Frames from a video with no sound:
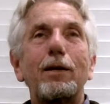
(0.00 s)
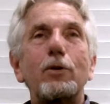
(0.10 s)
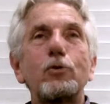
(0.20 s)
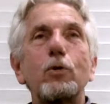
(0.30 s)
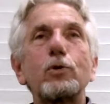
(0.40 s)

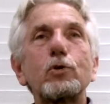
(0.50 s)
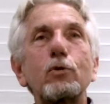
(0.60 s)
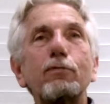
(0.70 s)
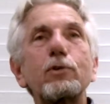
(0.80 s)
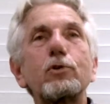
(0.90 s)
So in
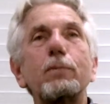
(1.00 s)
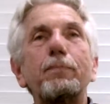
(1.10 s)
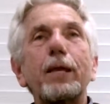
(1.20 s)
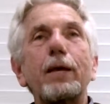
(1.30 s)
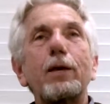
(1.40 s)
Sufism,
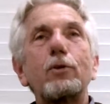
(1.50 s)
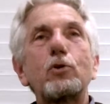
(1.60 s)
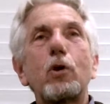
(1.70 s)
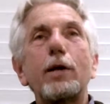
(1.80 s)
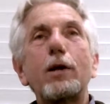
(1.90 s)
they're
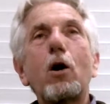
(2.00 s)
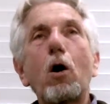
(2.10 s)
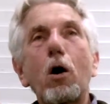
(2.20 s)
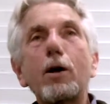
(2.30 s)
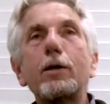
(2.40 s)
trying to
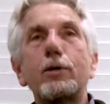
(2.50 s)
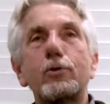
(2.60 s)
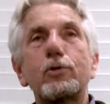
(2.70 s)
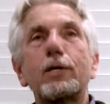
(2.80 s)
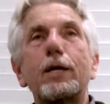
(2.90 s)

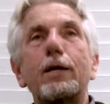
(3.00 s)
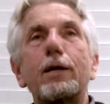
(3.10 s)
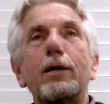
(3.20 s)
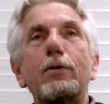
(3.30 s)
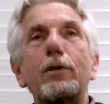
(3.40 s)
harness
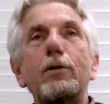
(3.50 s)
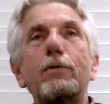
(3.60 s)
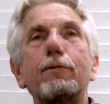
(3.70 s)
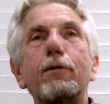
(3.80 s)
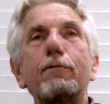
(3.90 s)
the
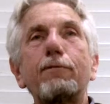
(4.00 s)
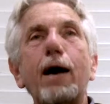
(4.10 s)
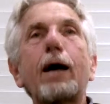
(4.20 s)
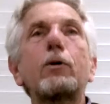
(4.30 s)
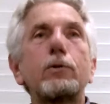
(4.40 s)
different
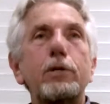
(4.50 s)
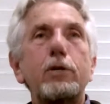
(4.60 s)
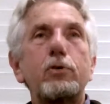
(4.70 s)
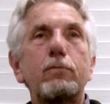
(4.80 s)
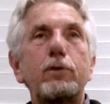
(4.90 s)

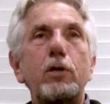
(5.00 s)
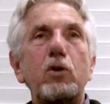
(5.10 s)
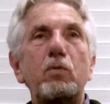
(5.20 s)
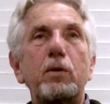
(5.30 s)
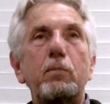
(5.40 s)
faculties of the
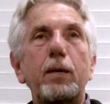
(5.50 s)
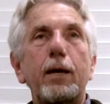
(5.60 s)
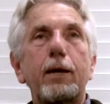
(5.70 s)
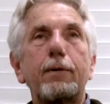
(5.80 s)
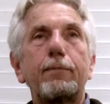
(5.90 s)
human being.